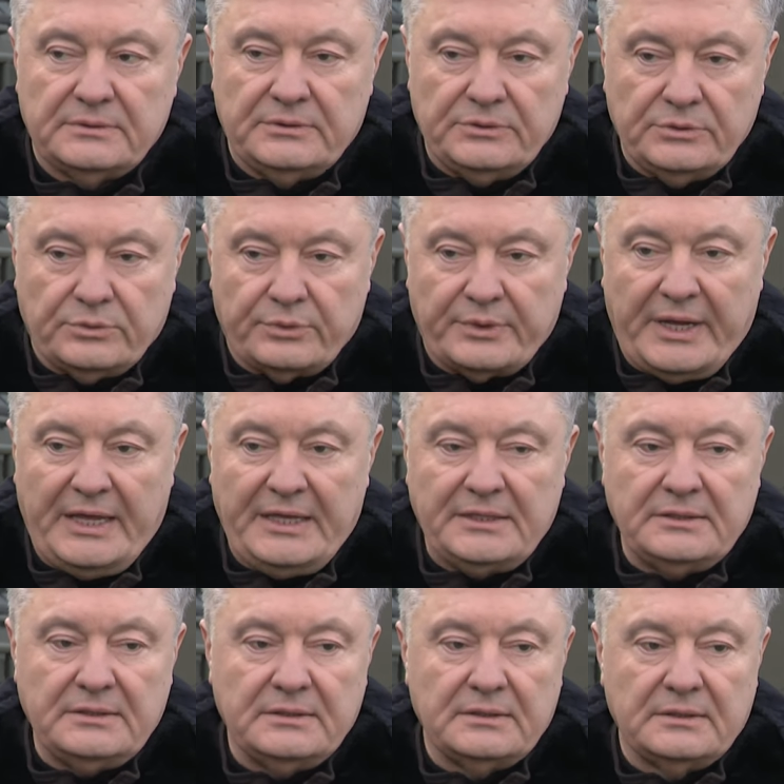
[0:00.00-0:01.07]

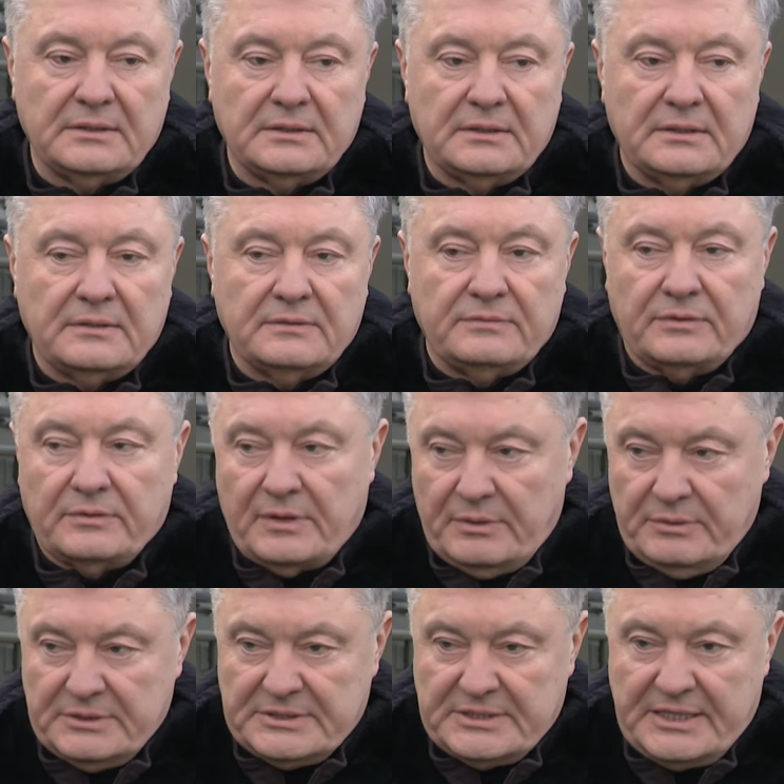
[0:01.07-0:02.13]
Ukraine, for
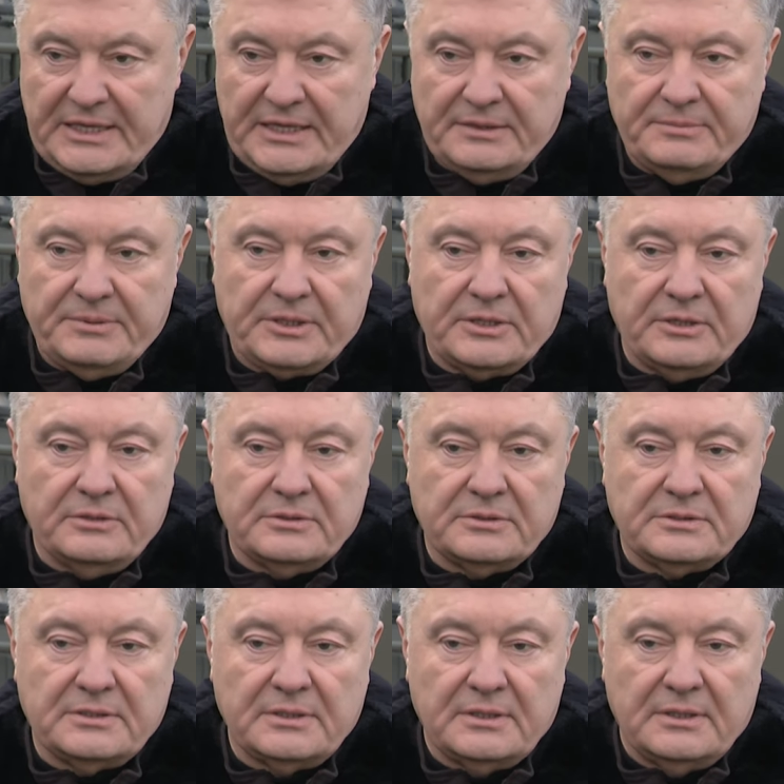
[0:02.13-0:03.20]
our state,
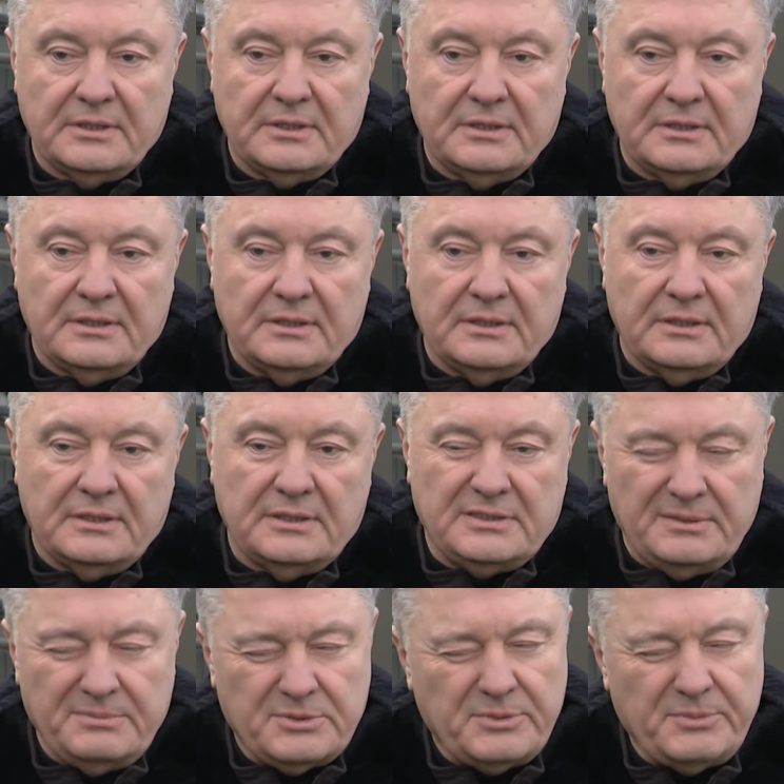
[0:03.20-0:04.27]
because it
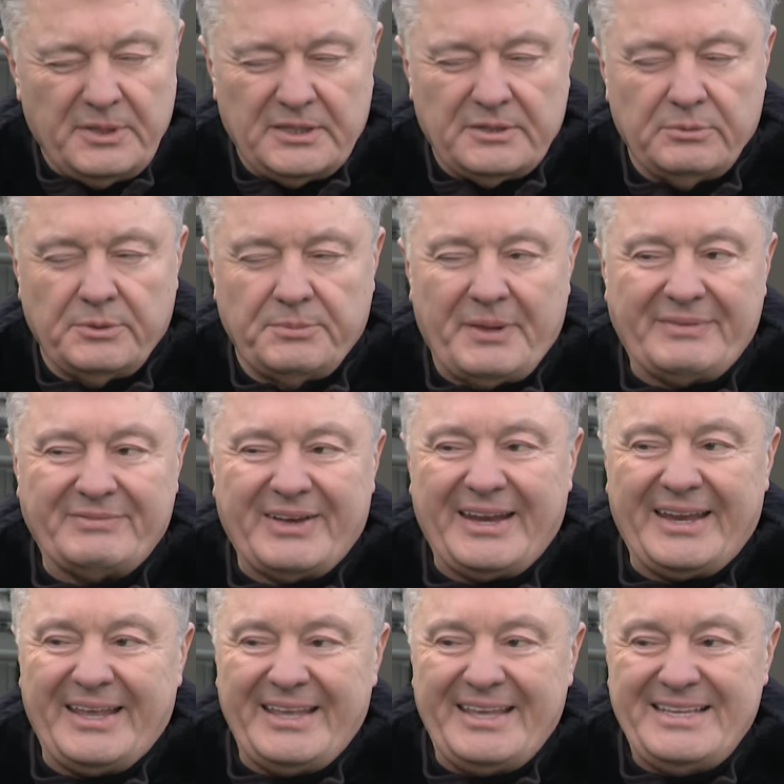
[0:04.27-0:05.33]
seems to me it would be
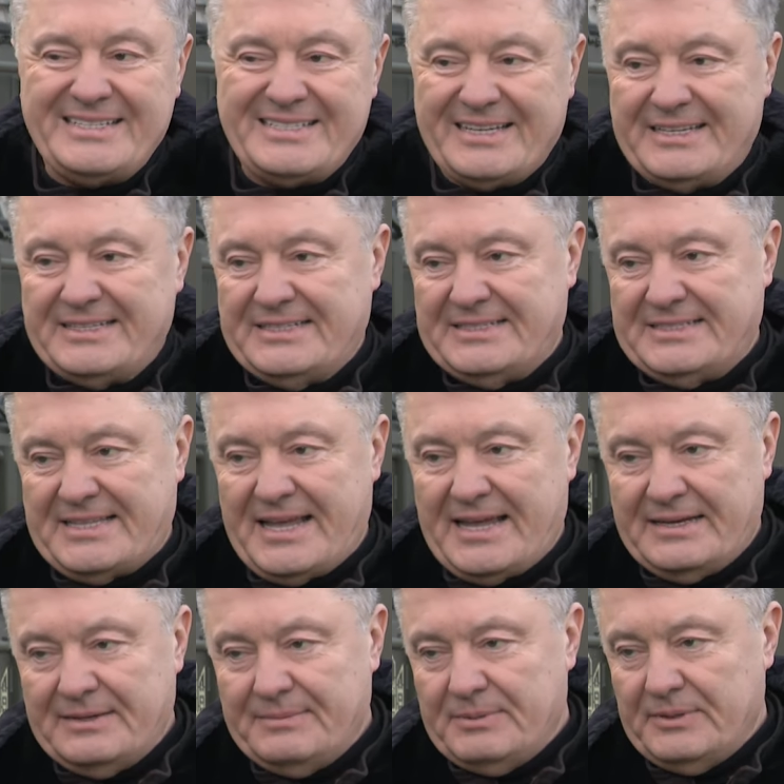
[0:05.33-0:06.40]
very easy
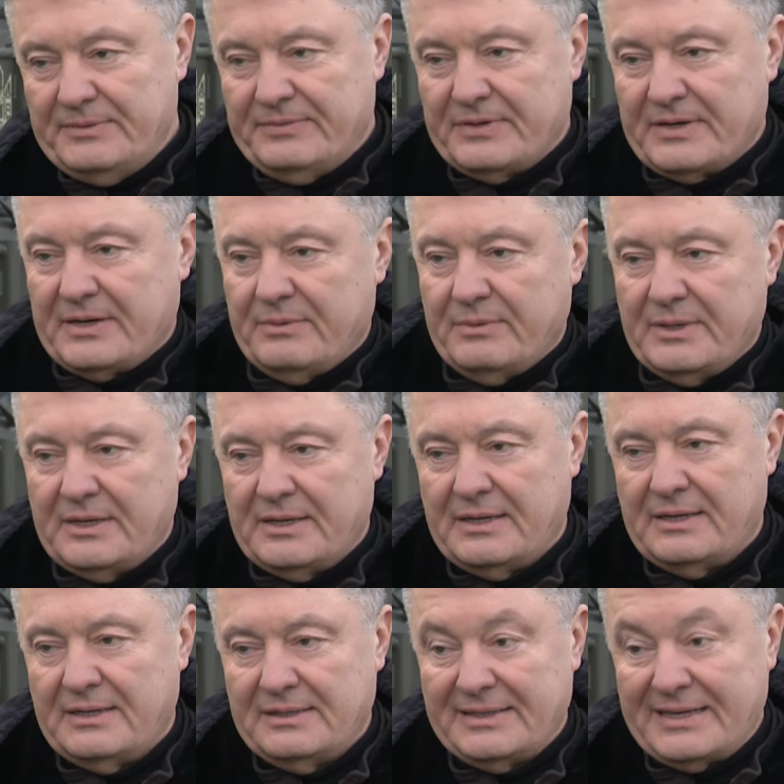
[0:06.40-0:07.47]
understandable for our
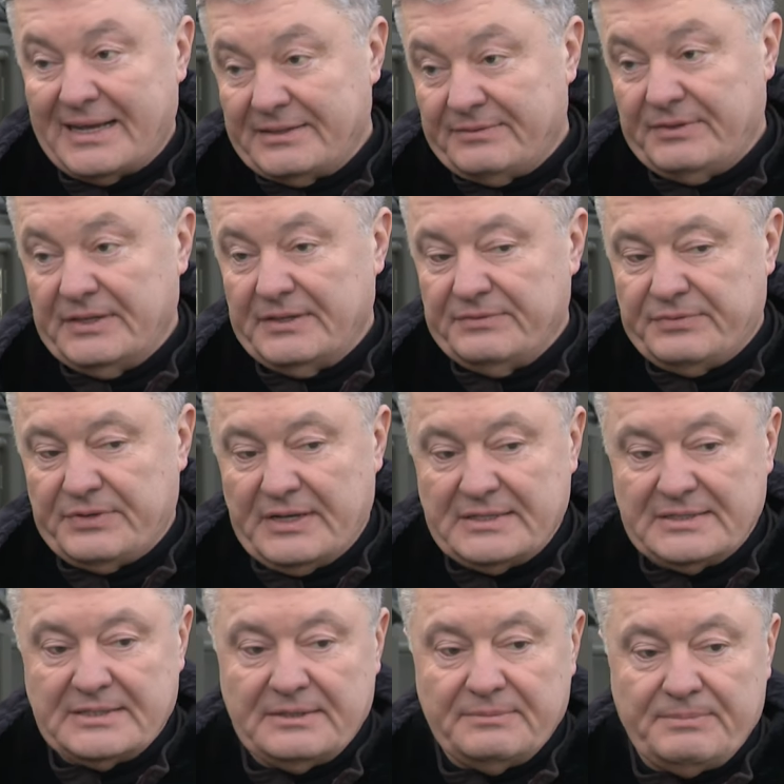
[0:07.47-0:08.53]
Latvian
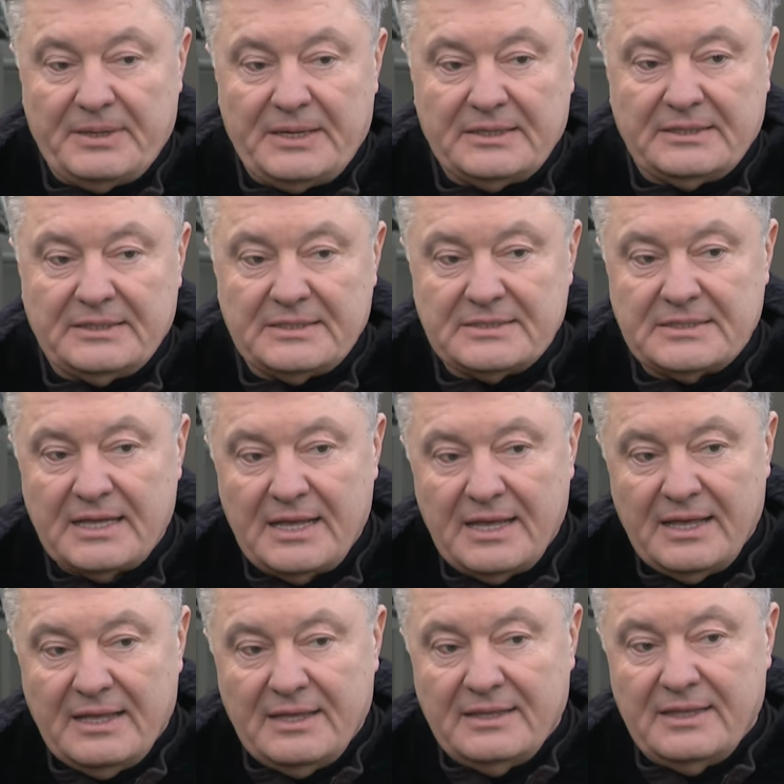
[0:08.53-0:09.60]
friends and partners
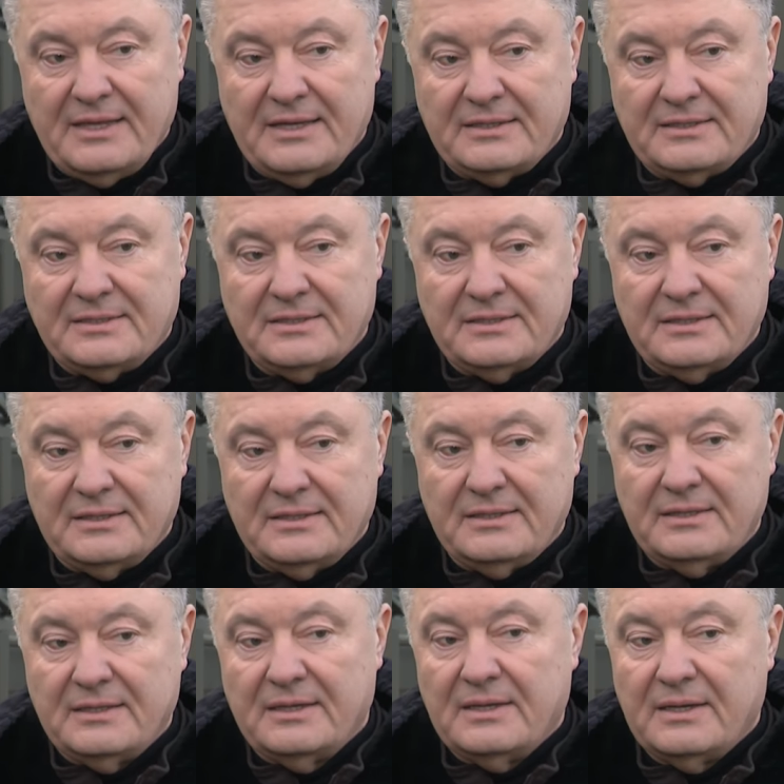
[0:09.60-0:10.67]
that
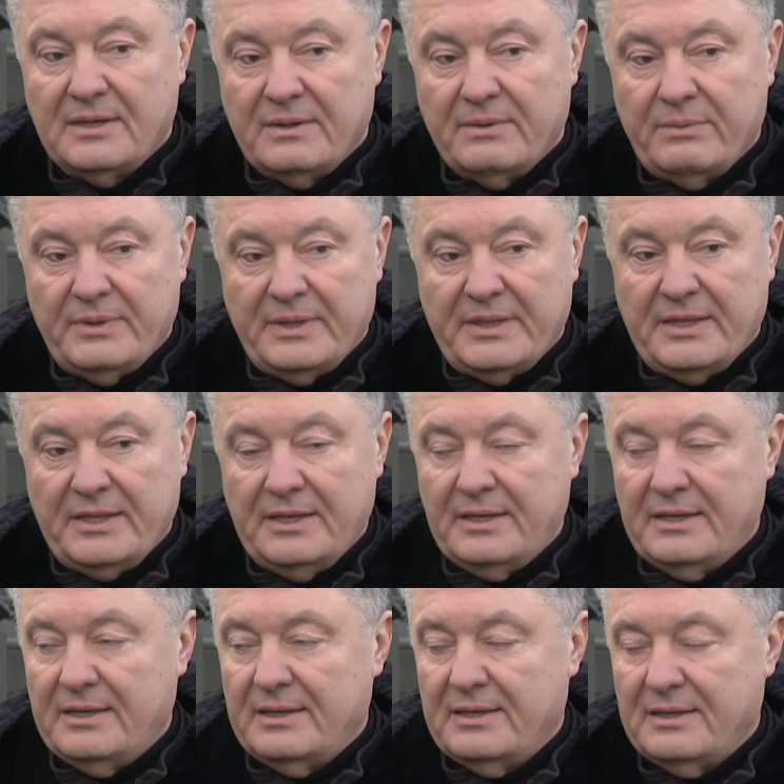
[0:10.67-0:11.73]
with
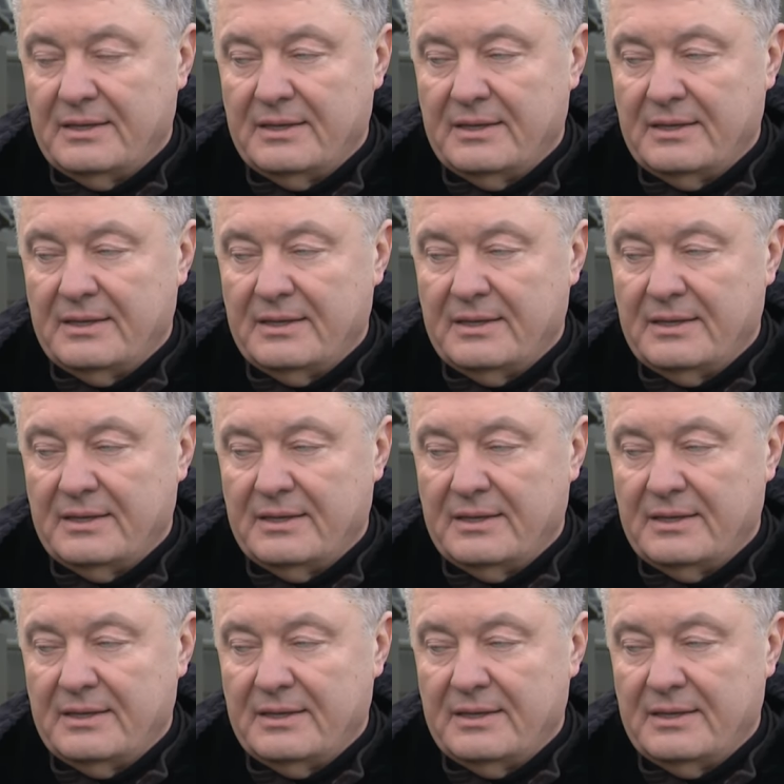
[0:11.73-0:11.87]
the